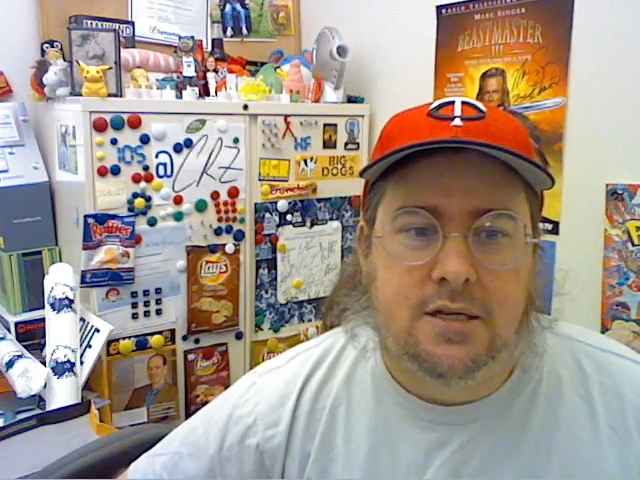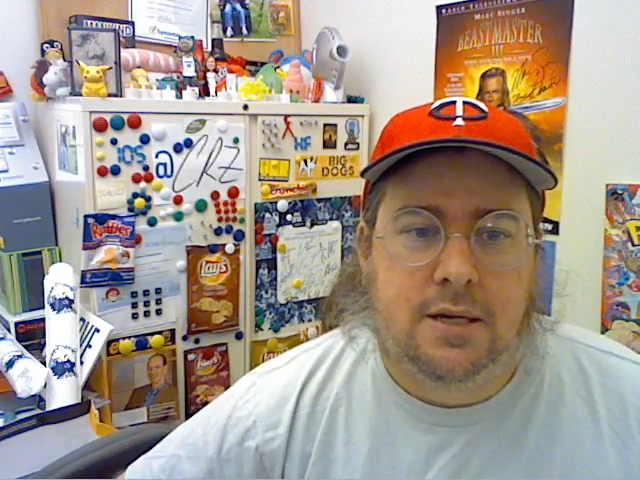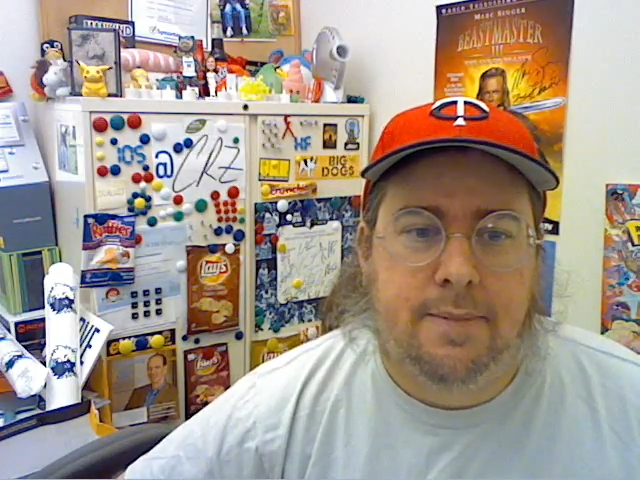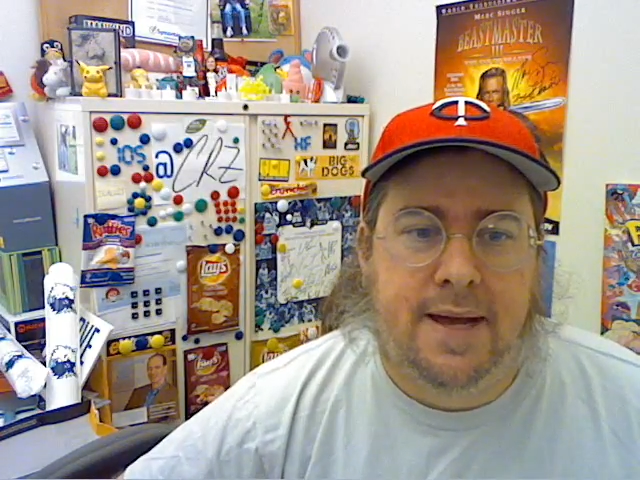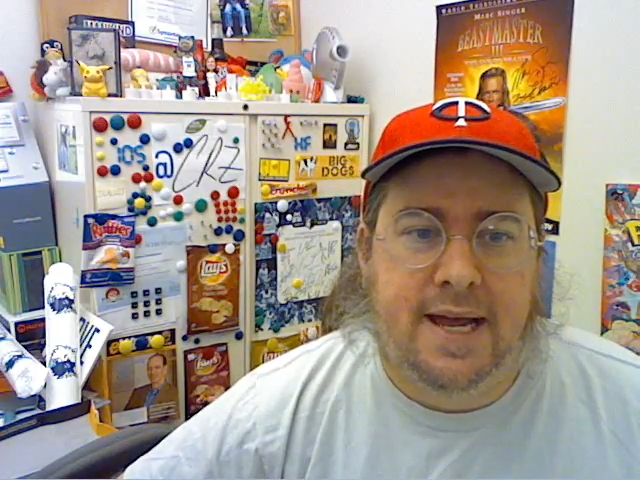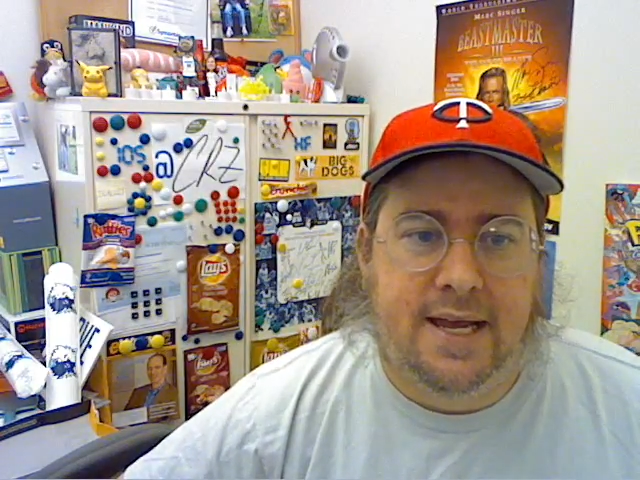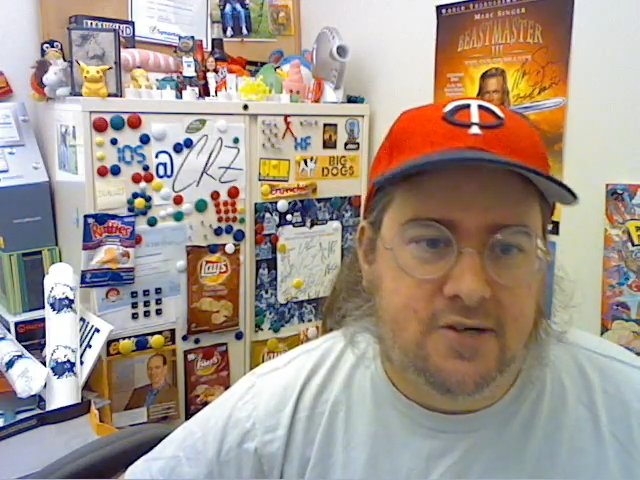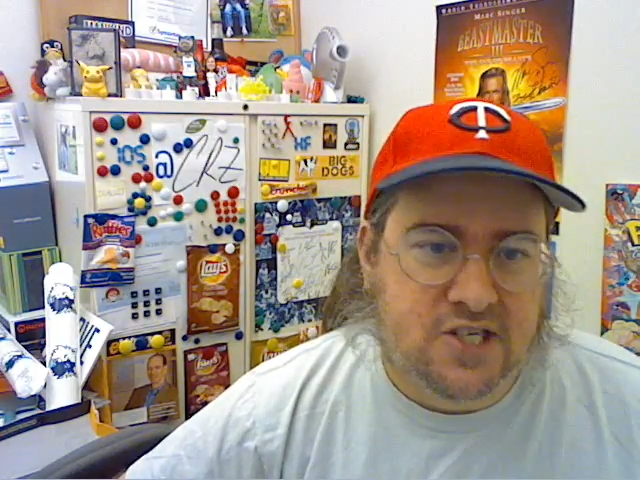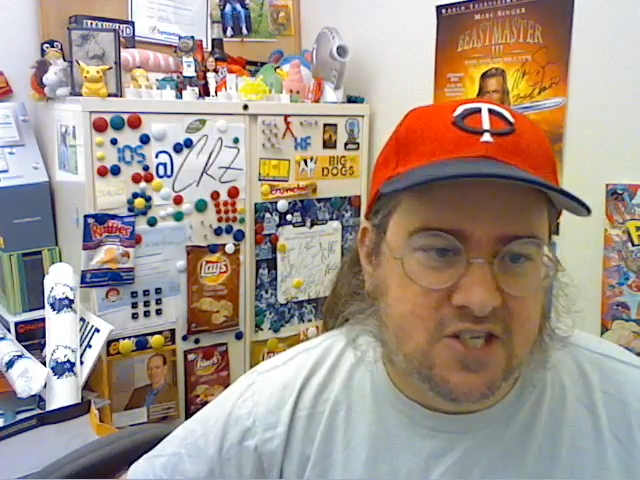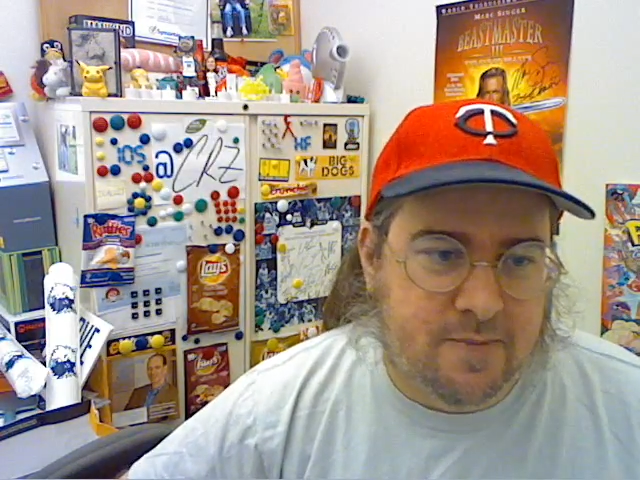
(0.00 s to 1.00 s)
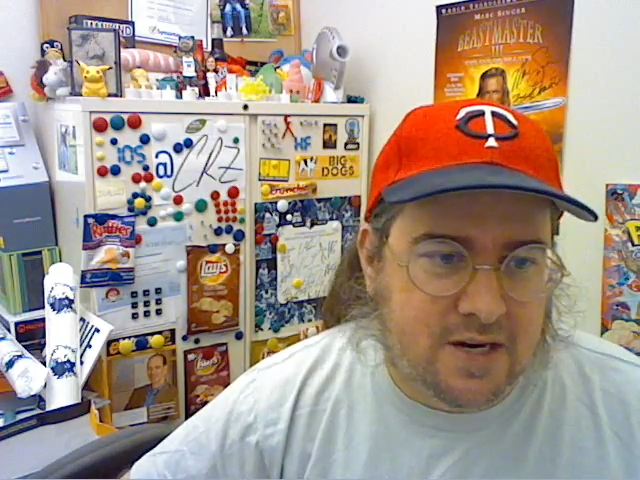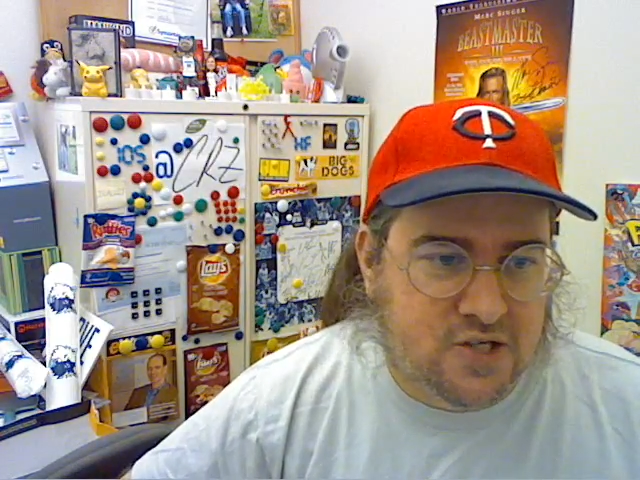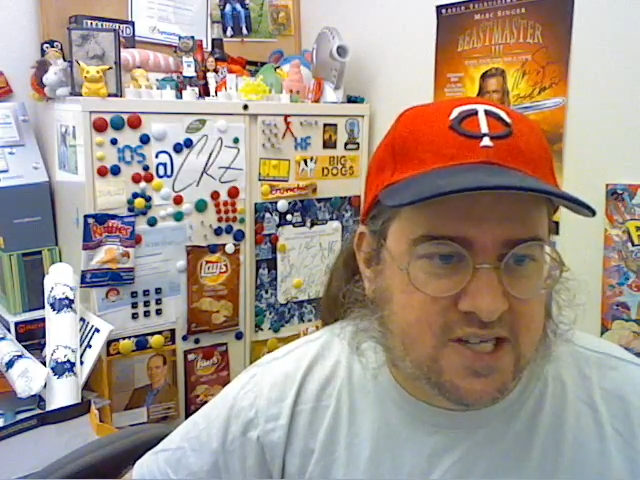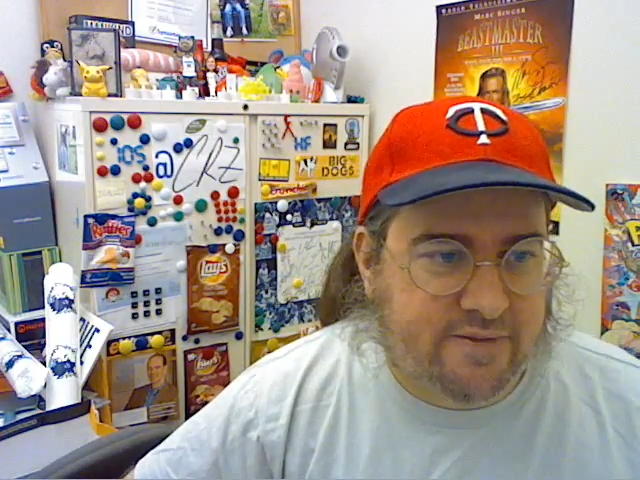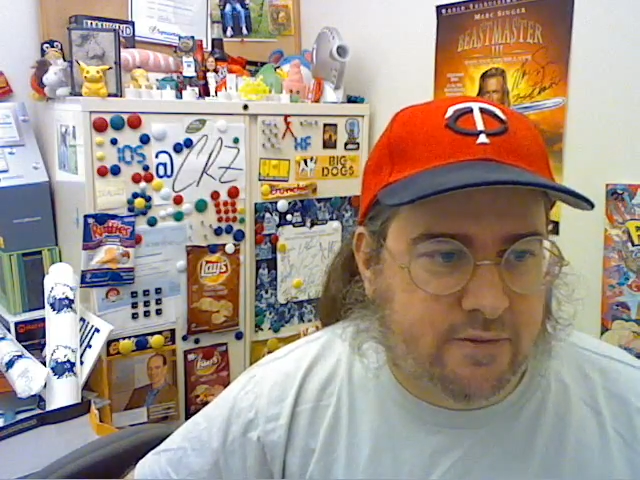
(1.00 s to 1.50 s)
you can pay just a mere
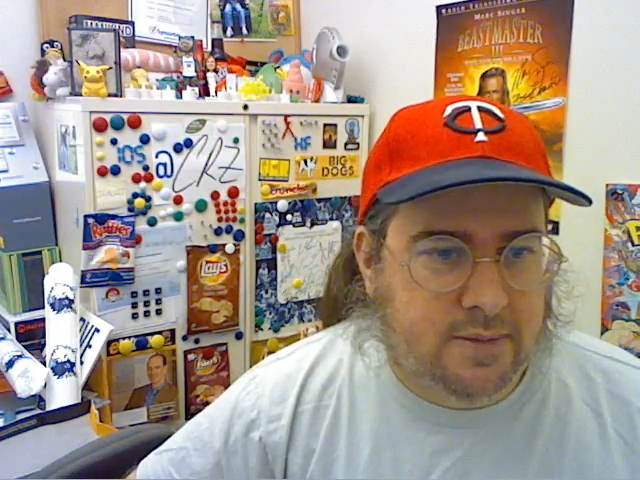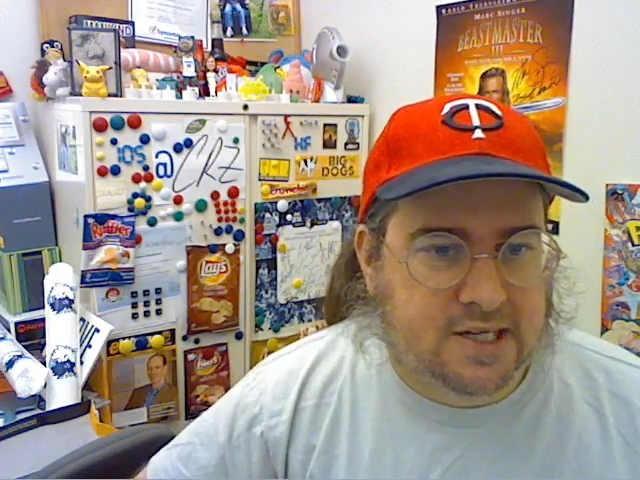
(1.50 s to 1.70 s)
seven